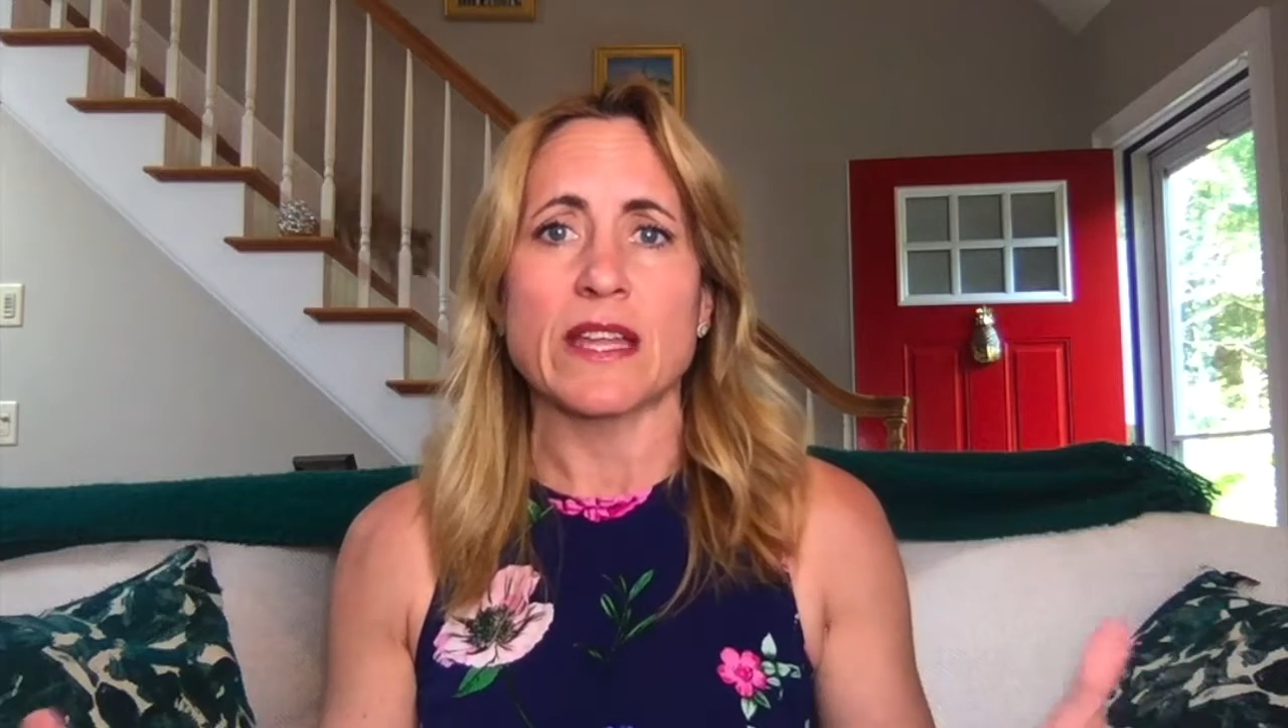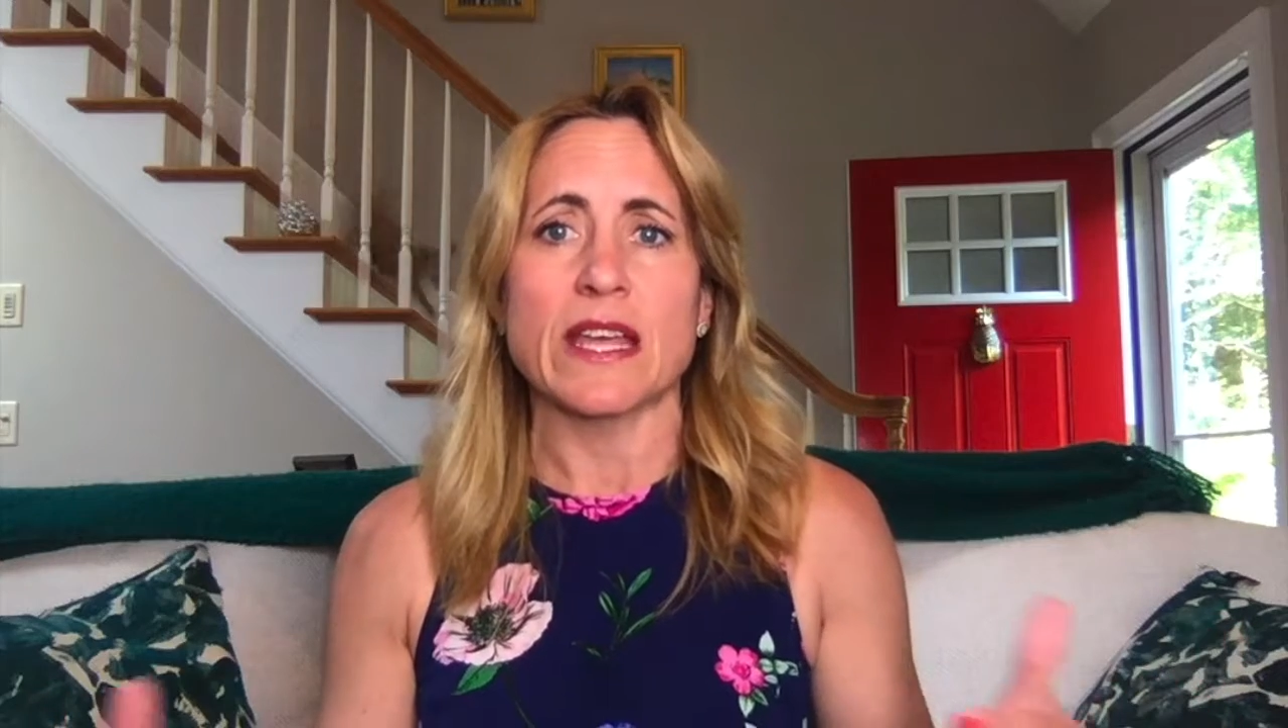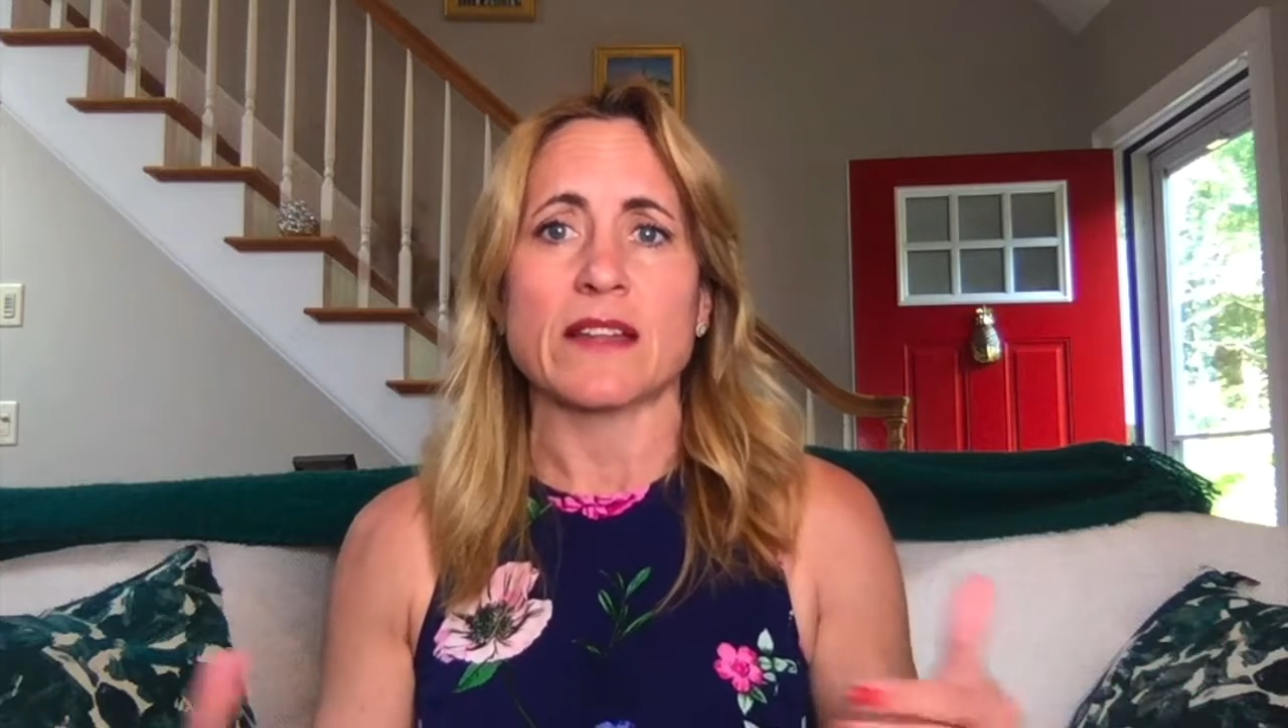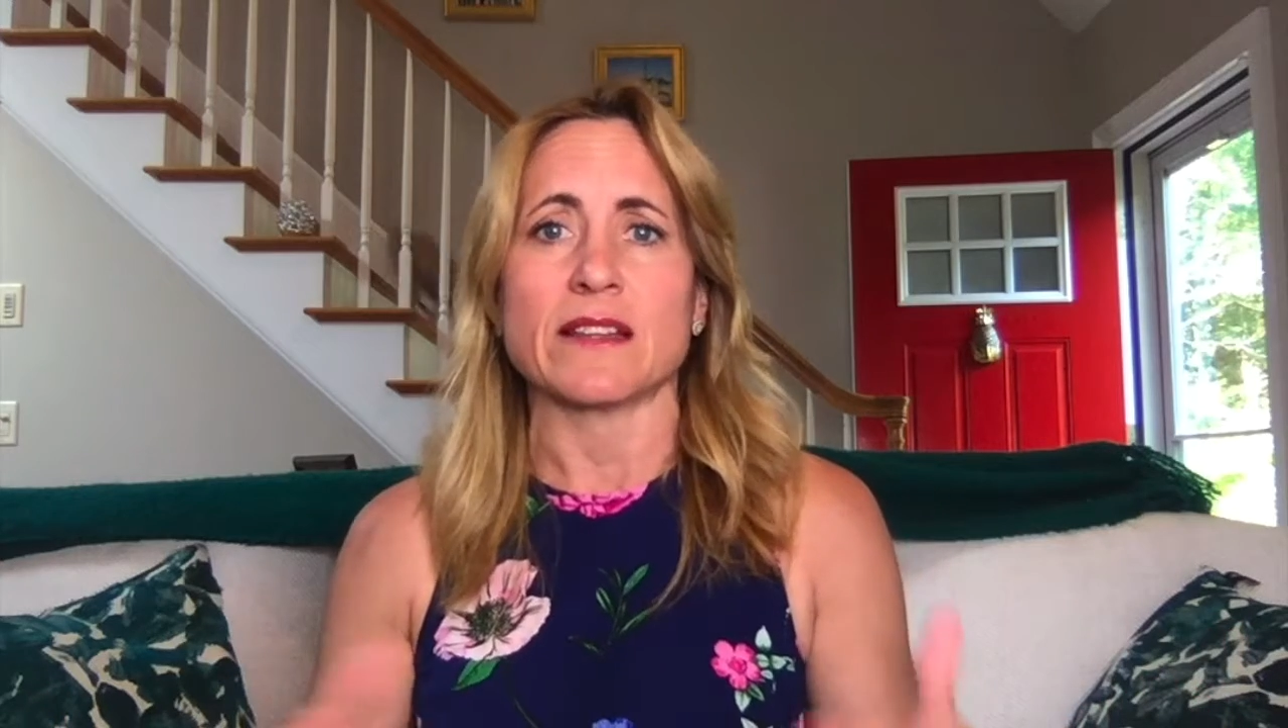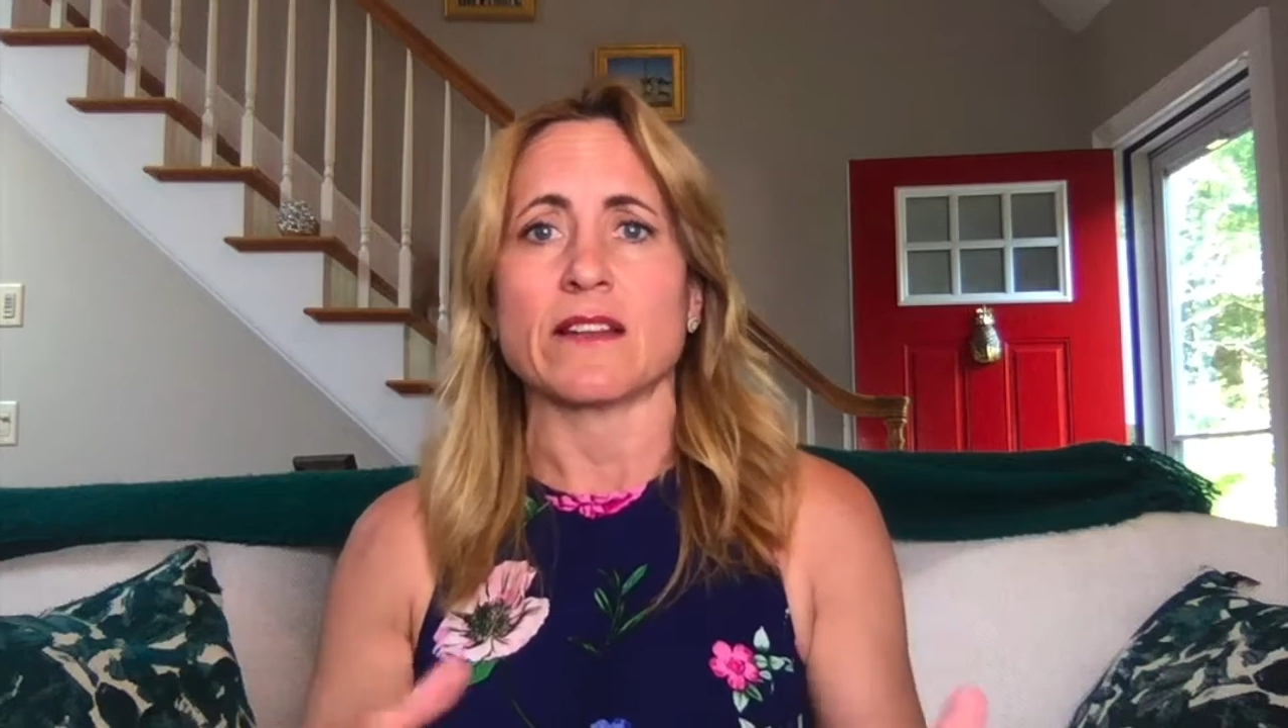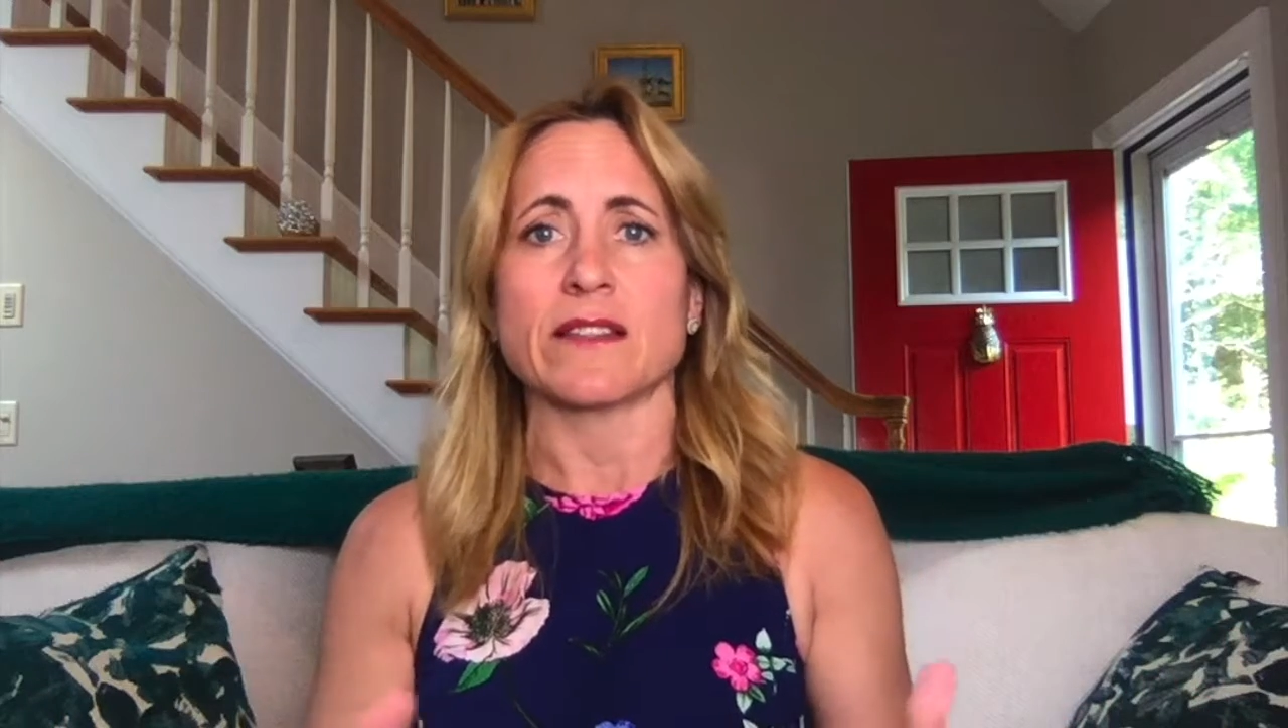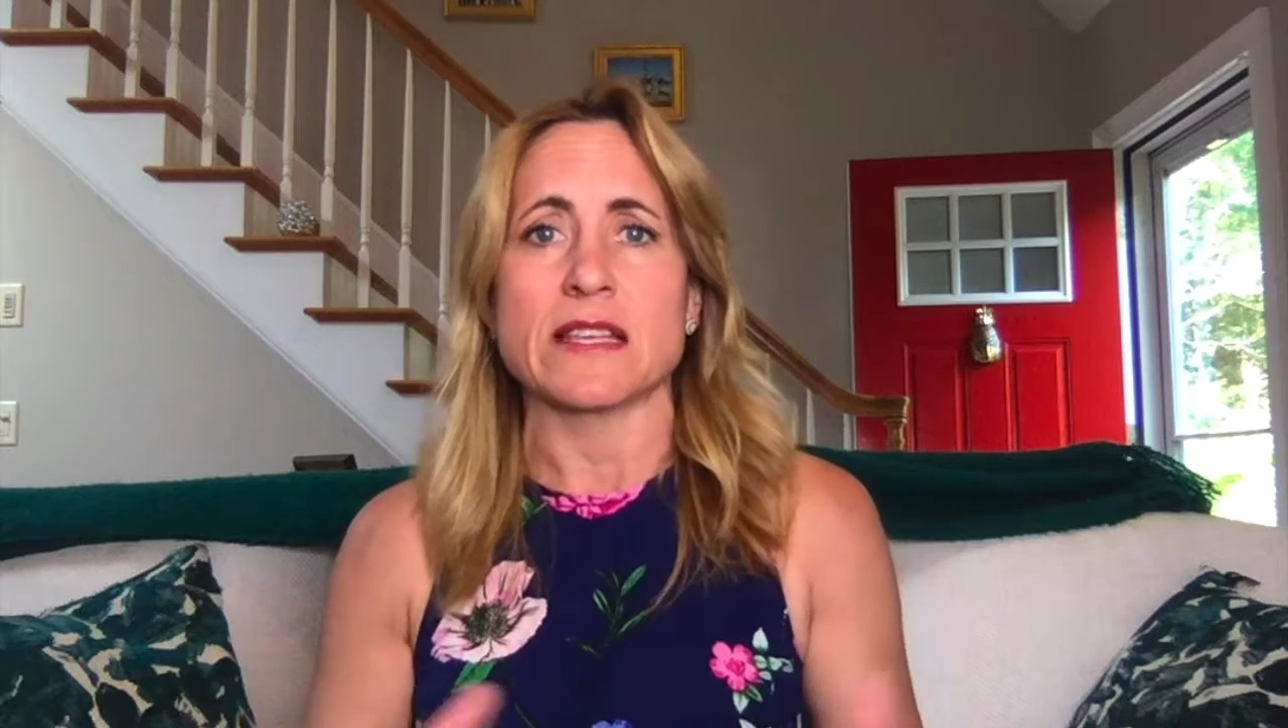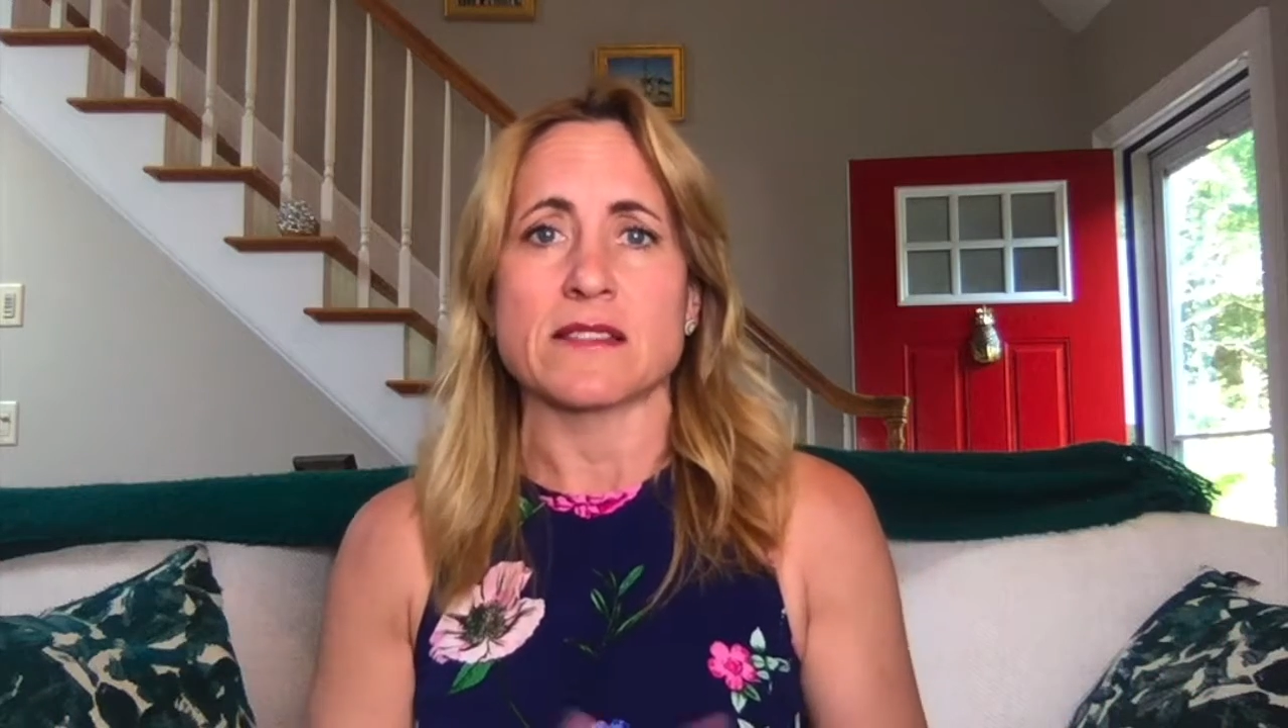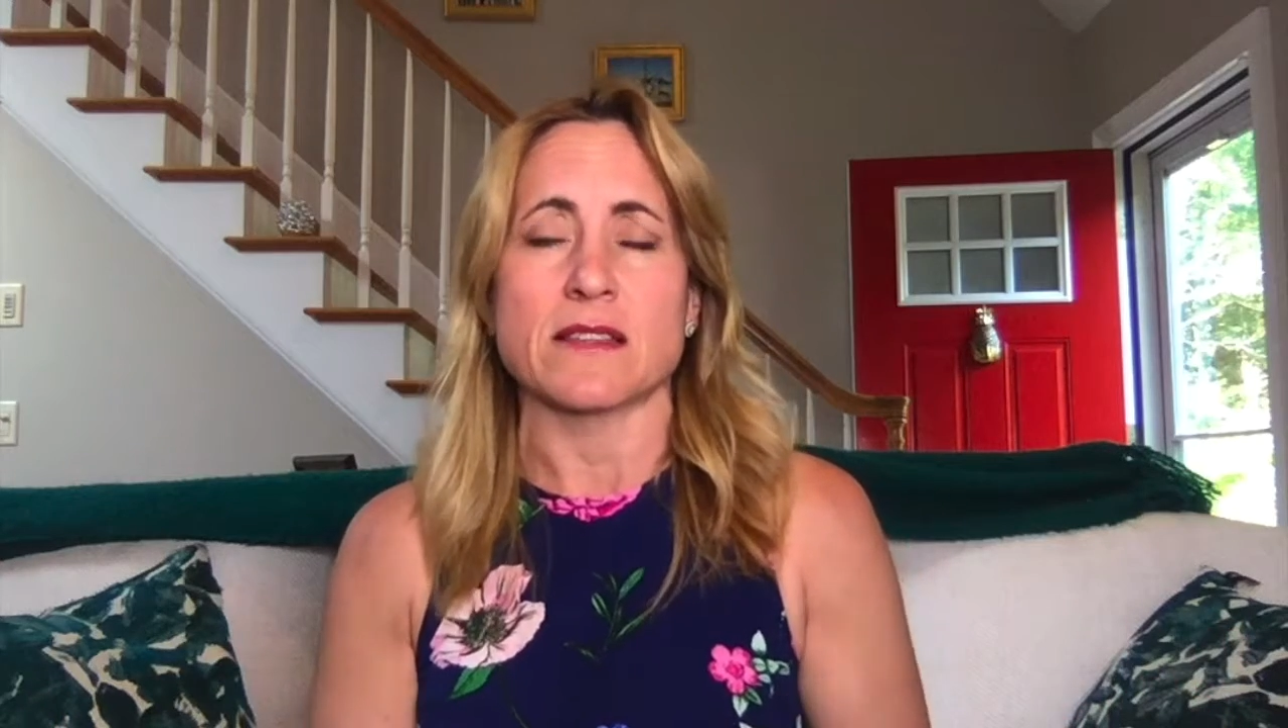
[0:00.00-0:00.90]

and little things